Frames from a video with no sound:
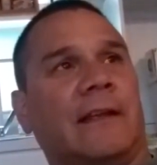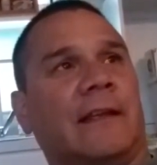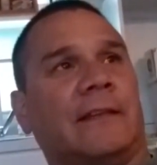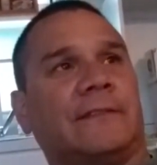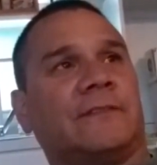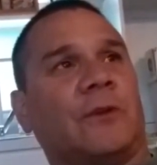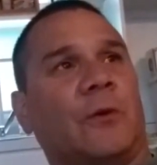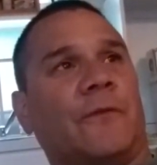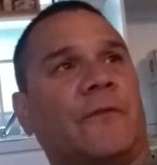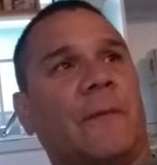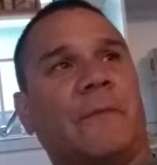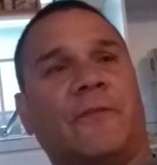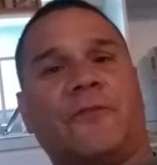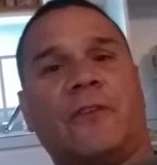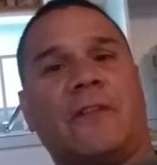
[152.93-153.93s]
So if
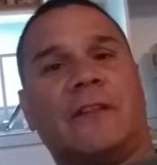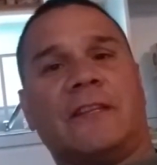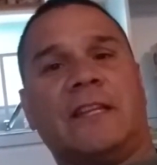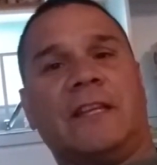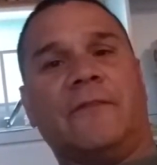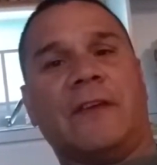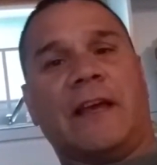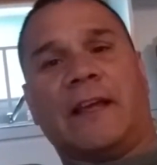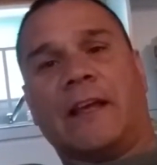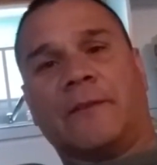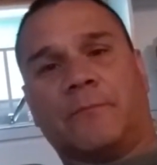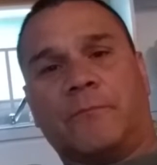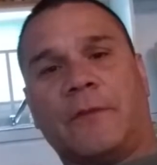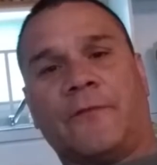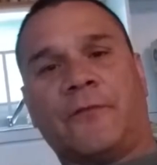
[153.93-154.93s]
I'm in front of the TV,
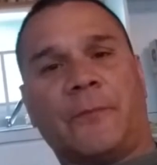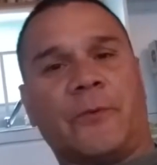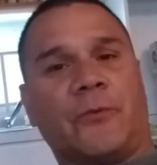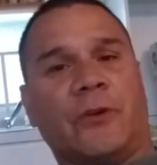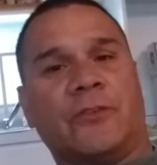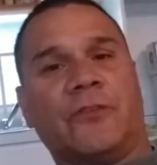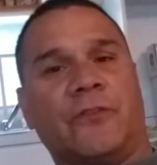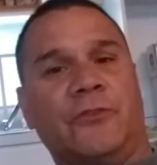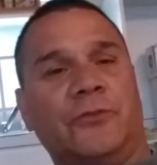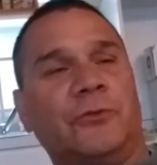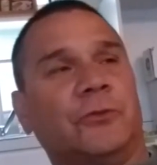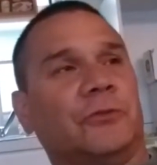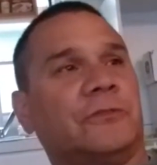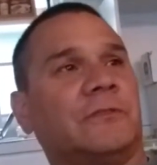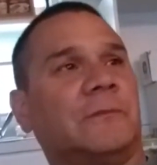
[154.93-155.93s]
I flip it right to the
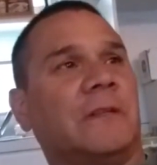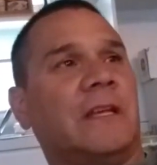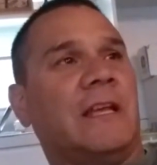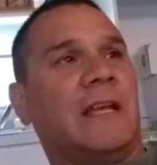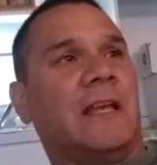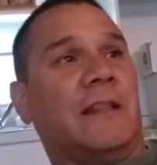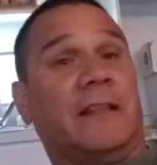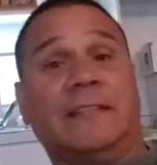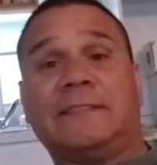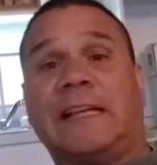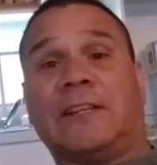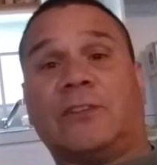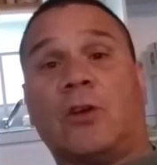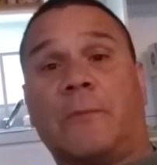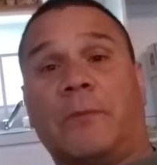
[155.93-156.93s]
news. They
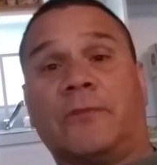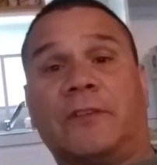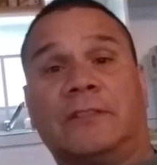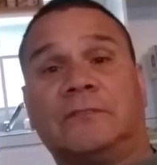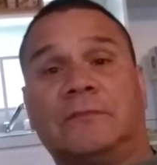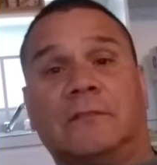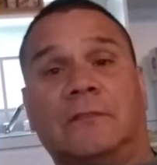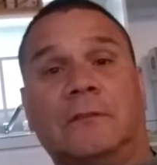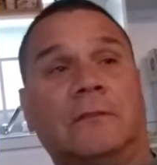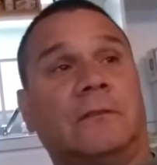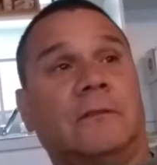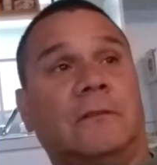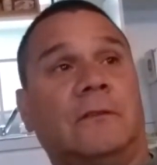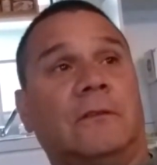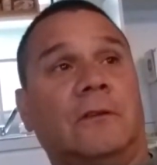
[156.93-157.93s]
start talking about this
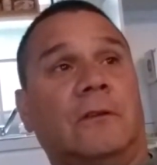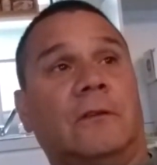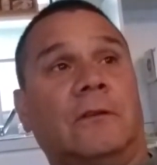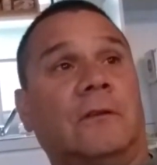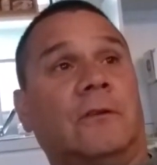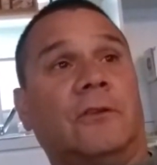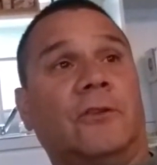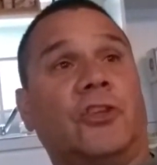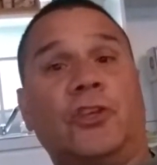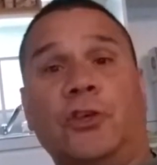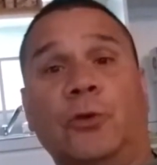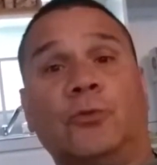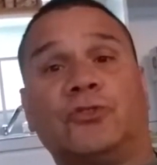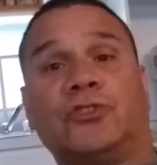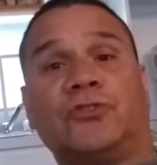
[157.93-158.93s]

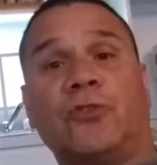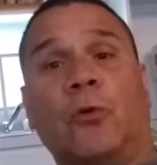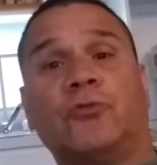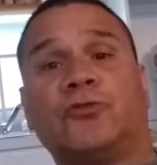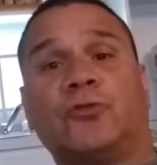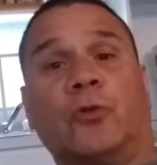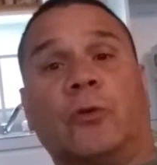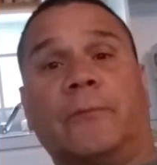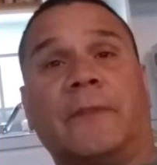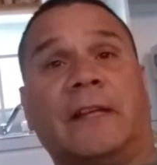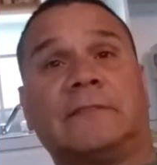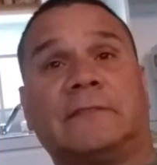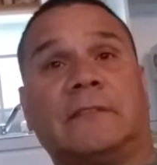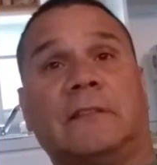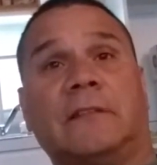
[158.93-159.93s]
huge snowstorm
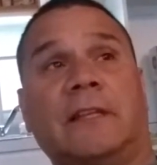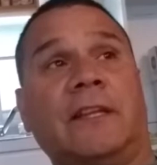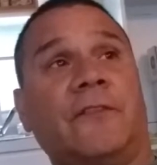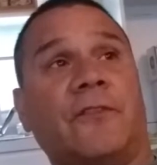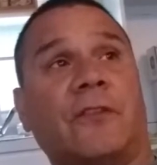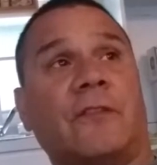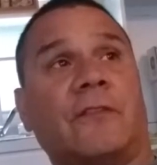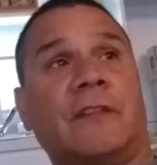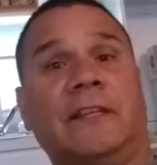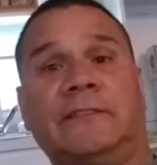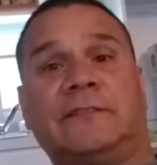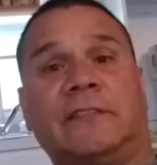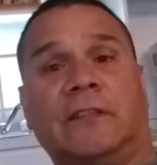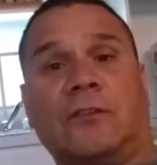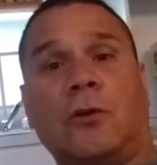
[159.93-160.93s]
that's hitting the
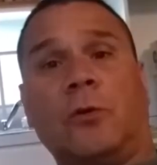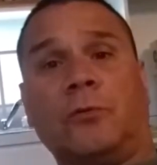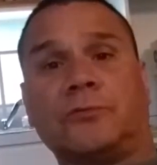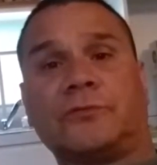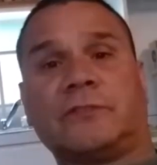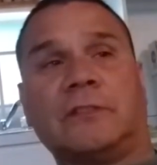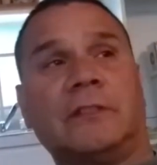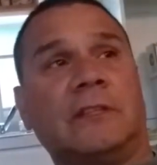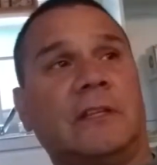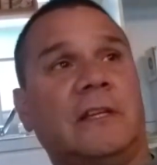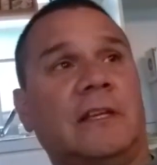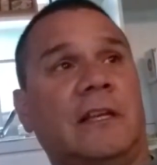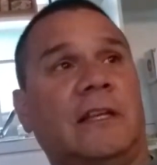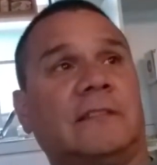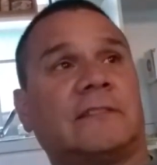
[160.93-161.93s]
eastern coast.
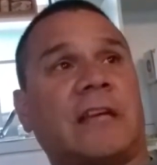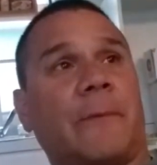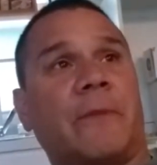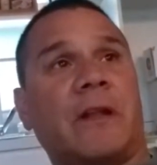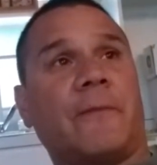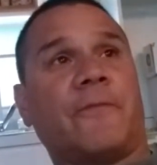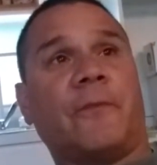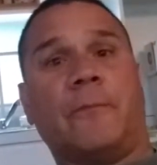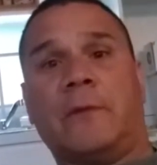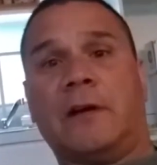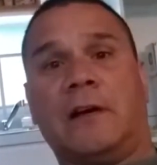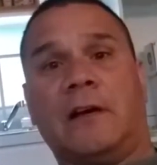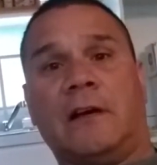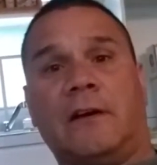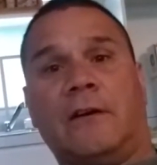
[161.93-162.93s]
It's coming up from
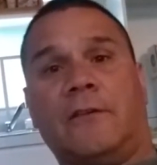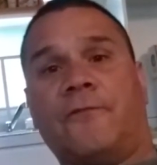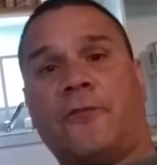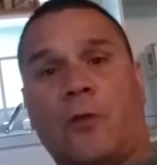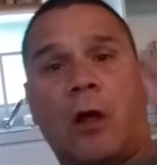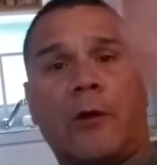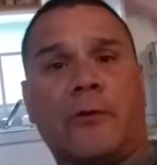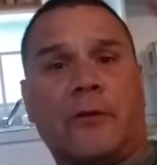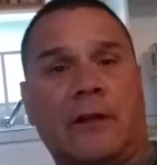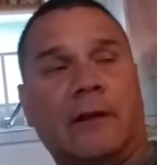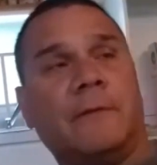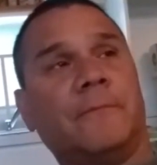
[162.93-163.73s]
Florida.